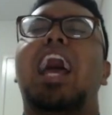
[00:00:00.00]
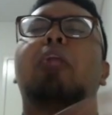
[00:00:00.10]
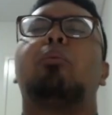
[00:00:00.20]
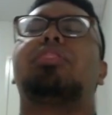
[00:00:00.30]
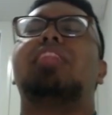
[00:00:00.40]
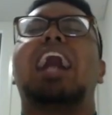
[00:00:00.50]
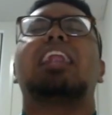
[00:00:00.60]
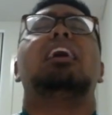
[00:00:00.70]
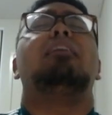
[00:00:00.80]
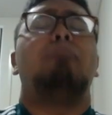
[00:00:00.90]
And with
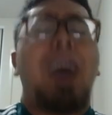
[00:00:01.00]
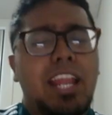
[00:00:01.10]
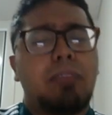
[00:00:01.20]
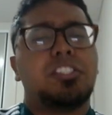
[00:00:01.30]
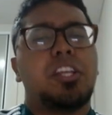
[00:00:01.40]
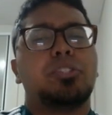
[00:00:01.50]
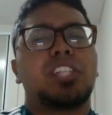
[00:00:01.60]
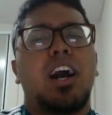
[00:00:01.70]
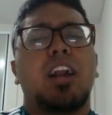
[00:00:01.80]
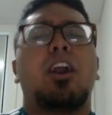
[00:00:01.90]
that, my name is
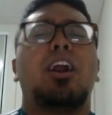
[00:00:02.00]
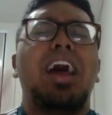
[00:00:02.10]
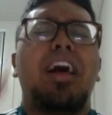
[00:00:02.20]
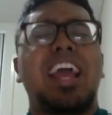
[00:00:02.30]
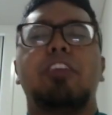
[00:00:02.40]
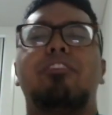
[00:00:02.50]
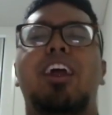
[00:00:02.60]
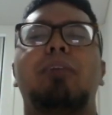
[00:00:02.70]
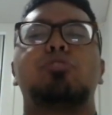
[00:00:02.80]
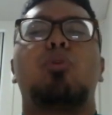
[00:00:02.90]
the Gunner. Thank you
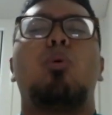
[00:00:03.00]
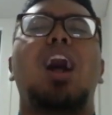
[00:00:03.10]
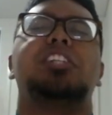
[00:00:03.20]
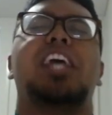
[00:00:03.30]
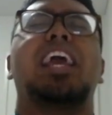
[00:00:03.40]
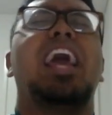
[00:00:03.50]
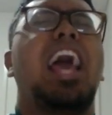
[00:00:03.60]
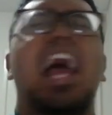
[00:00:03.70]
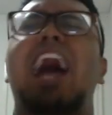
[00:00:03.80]
very much for watching.